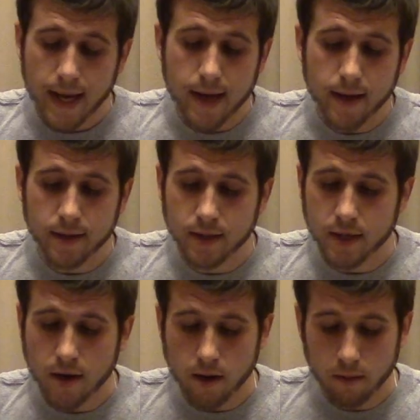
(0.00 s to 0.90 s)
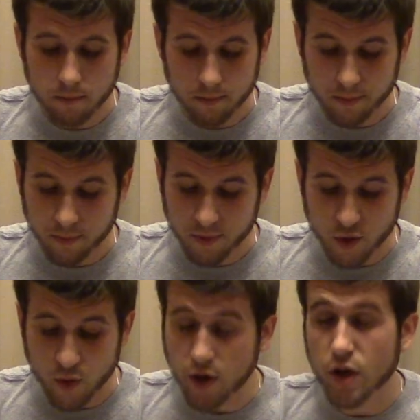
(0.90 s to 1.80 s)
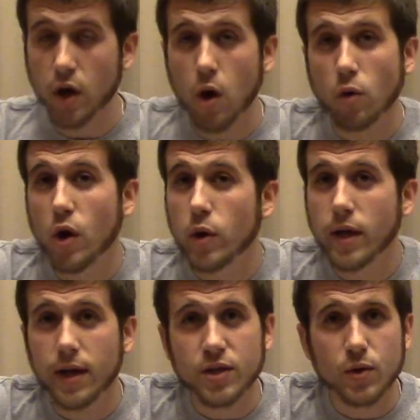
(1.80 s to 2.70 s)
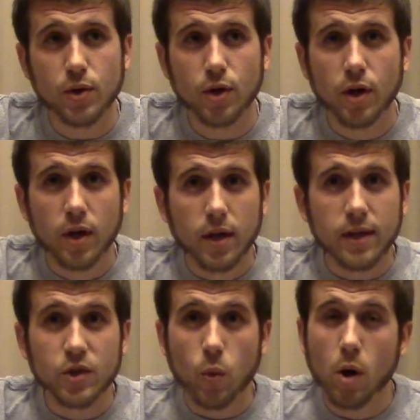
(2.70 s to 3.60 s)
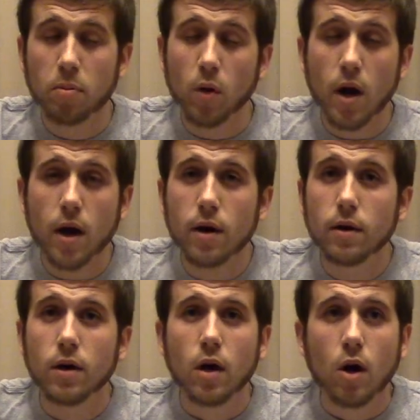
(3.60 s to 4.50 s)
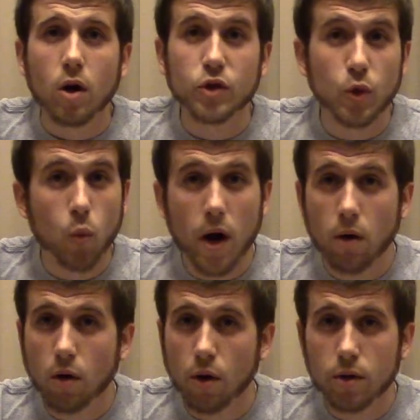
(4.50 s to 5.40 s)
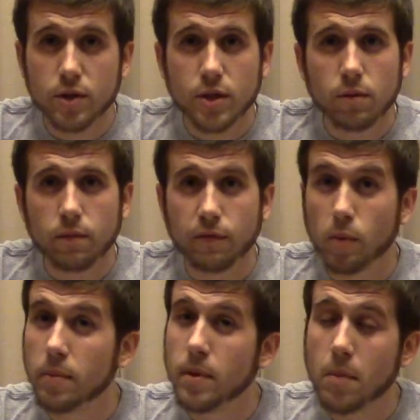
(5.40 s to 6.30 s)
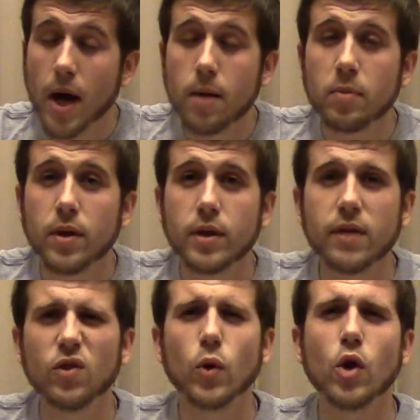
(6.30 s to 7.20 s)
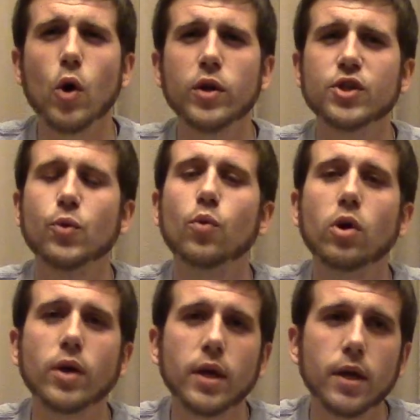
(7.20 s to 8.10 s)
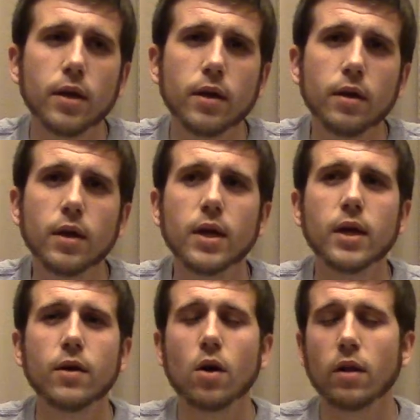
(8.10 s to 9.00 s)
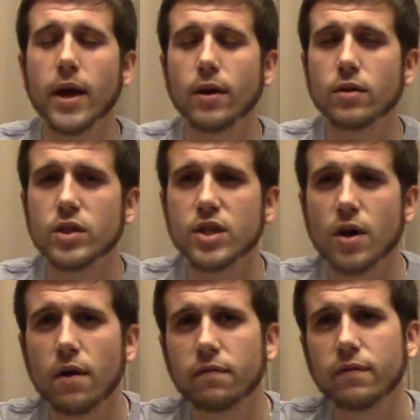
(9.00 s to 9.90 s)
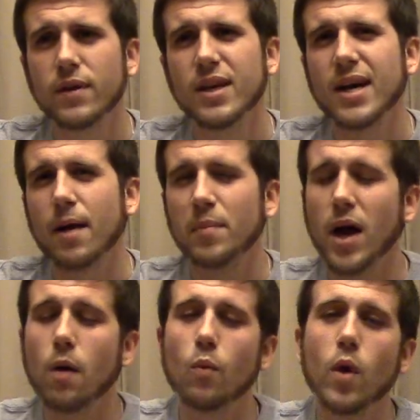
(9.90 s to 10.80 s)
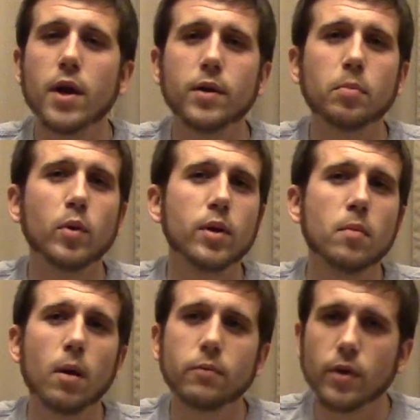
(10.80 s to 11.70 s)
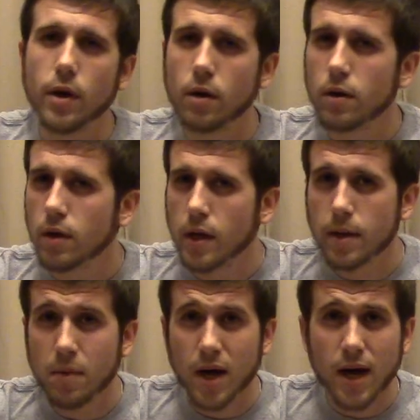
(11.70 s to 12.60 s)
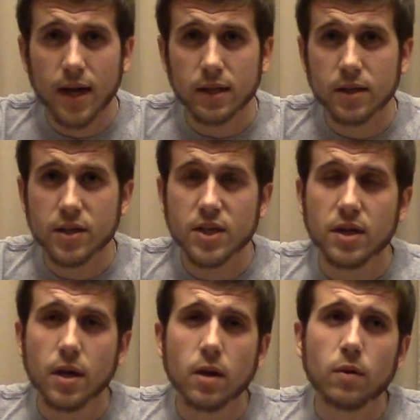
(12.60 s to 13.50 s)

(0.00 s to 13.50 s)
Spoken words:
And so there you go. Cody Kessler and Terrell Pryor are two wild cards, in my opinion. Even though Cody's a rookie and all that good stuff, I'm not ready to put him up there in my hot list.